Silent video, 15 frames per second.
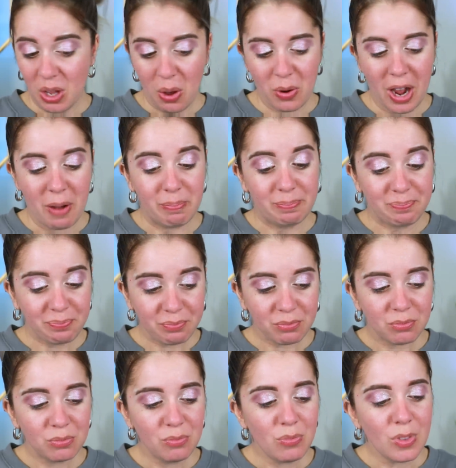Okay.
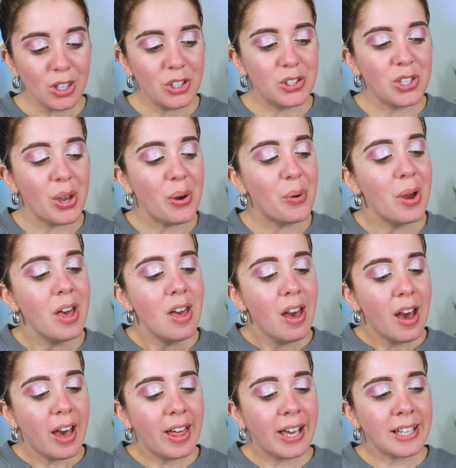So,
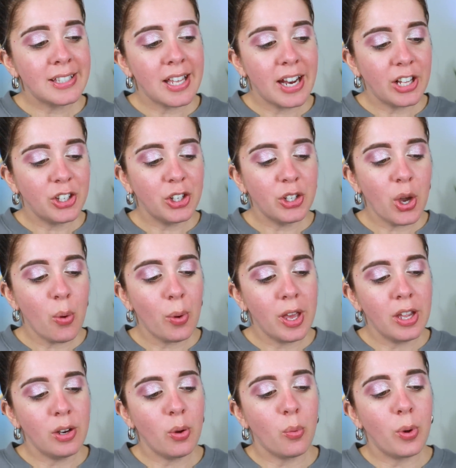like I said, I could go
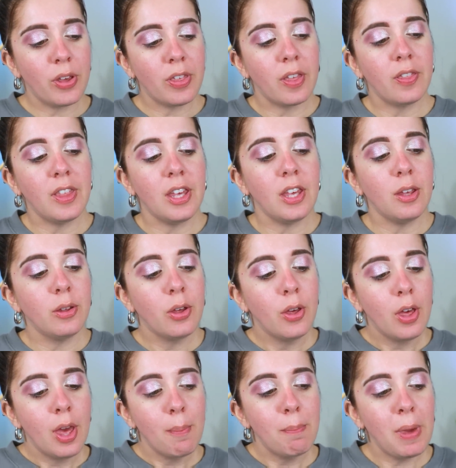in with the
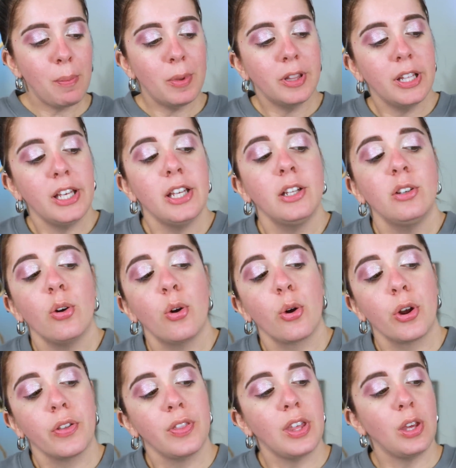Maybelline
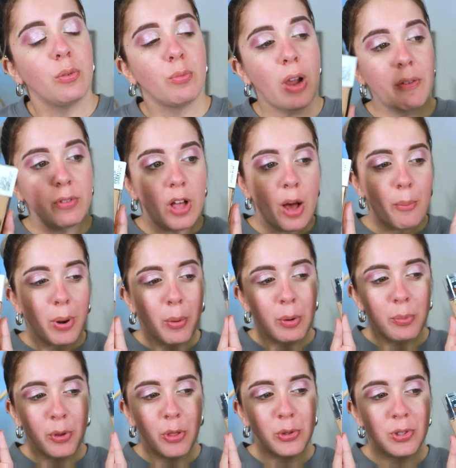or the Revlon, but I'm
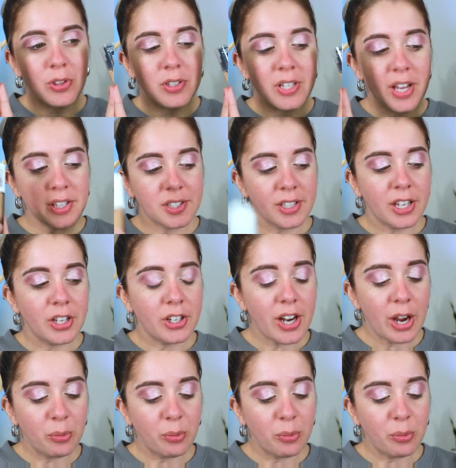going to put those to the test later.